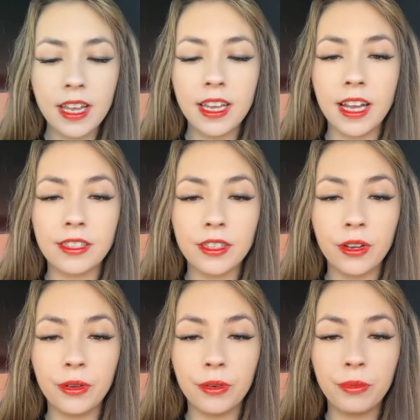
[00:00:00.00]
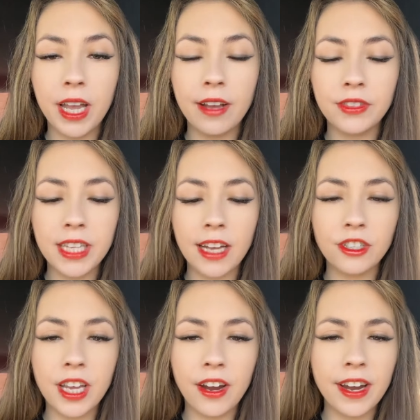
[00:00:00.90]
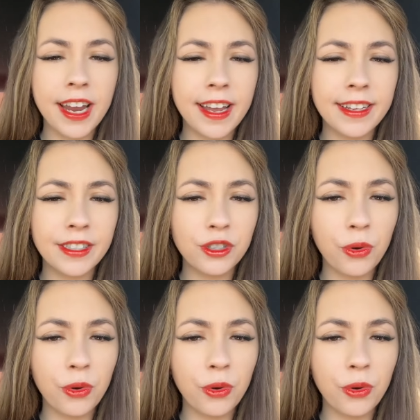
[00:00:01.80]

Yeah, so we have Sagittarius,